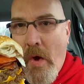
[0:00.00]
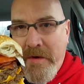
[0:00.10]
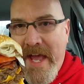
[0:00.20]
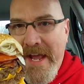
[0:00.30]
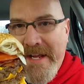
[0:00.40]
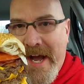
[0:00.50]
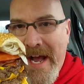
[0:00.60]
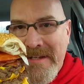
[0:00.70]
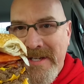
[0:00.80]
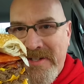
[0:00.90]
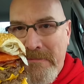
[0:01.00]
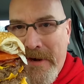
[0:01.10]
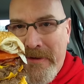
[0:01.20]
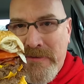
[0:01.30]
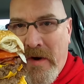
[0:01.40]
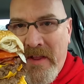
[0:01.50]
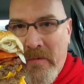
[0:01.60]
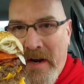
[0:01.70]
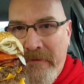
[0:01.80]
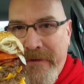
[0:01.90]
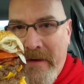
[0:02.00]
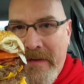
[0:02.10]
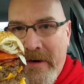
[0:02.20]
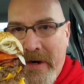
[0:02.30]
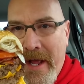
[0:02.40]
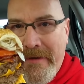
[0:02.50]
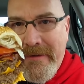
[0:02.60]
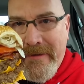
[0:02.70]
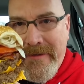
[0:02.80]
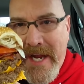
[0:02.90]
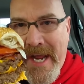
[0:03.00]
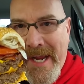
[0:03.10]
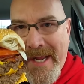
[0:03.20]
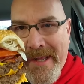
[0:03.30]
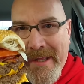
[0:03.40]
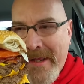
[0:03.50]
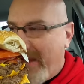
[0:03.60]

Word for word: Okay, guys, let's compare this one to the one I found on the internet. Ding!